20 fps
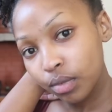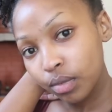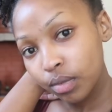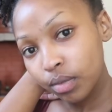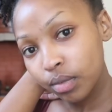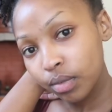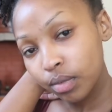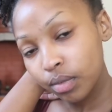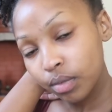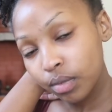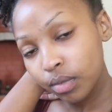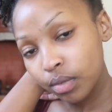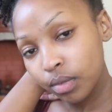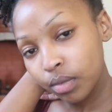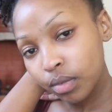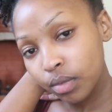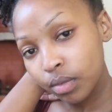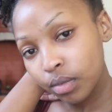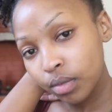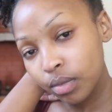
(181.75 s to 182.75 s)

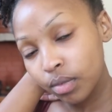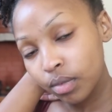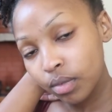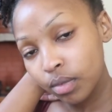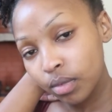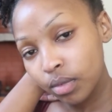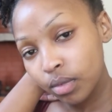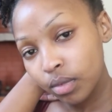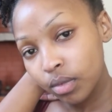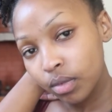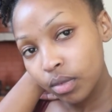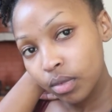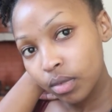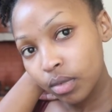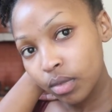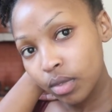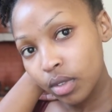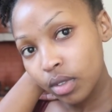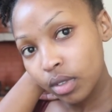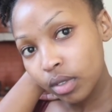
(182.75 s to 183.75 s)

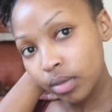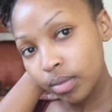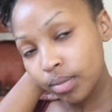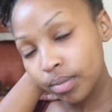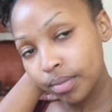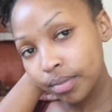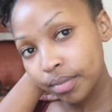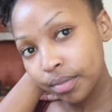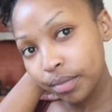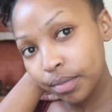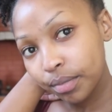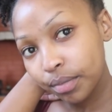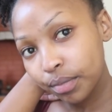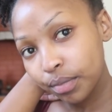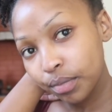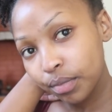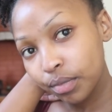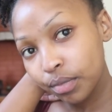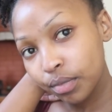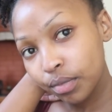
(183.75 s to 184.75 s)

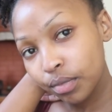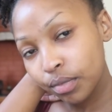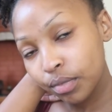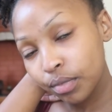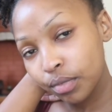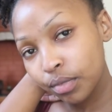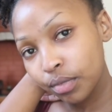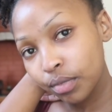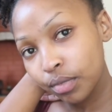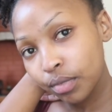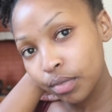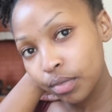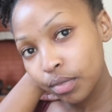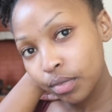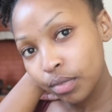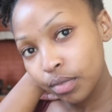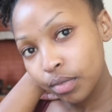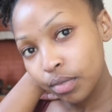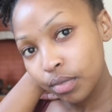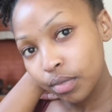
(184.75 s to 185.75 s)

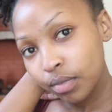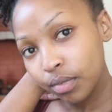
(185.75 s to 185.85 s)
(not speaking)